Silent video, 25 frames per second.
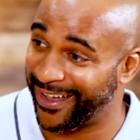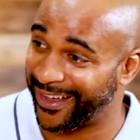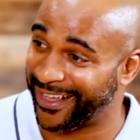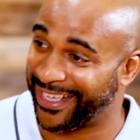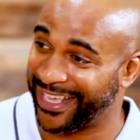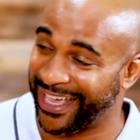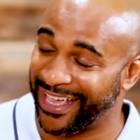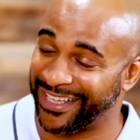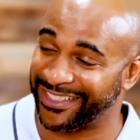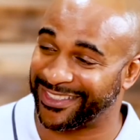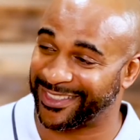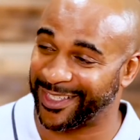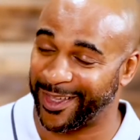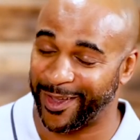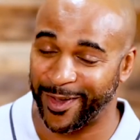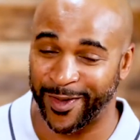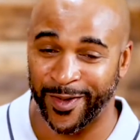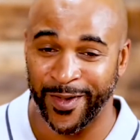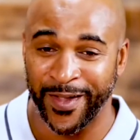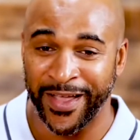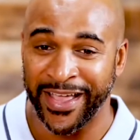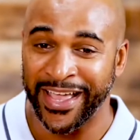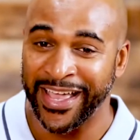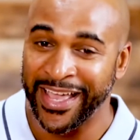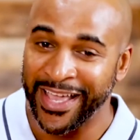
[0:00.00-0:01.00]
Okay, so
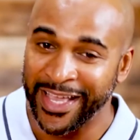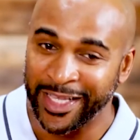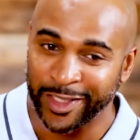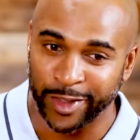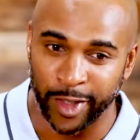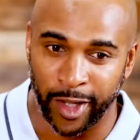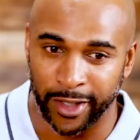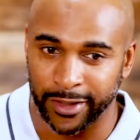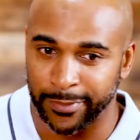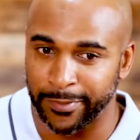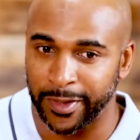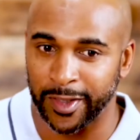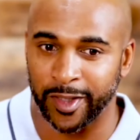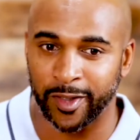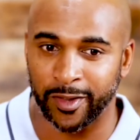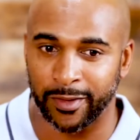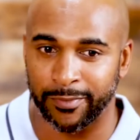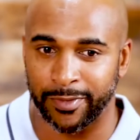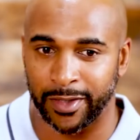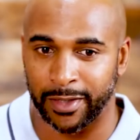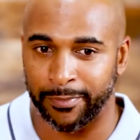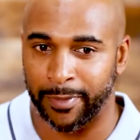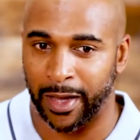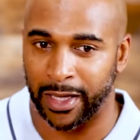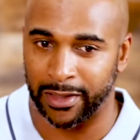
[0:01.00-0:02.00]
talk to me a little
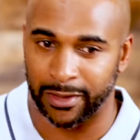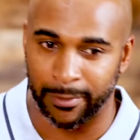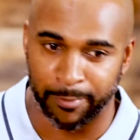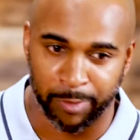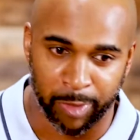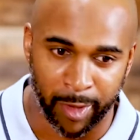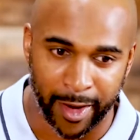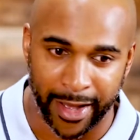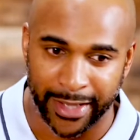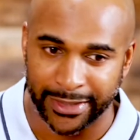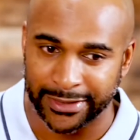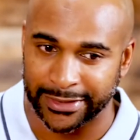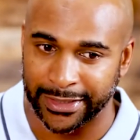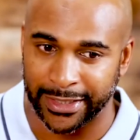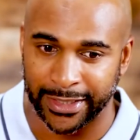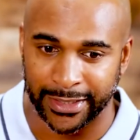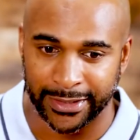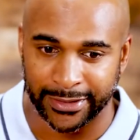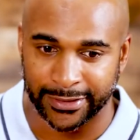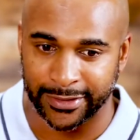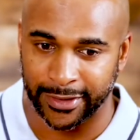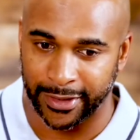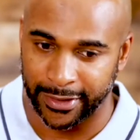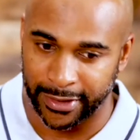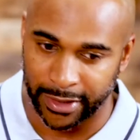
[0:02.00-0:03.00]
bit about the
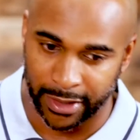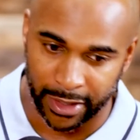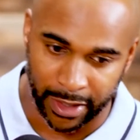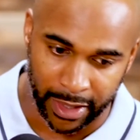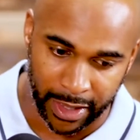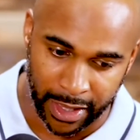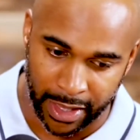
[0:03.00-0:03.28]
process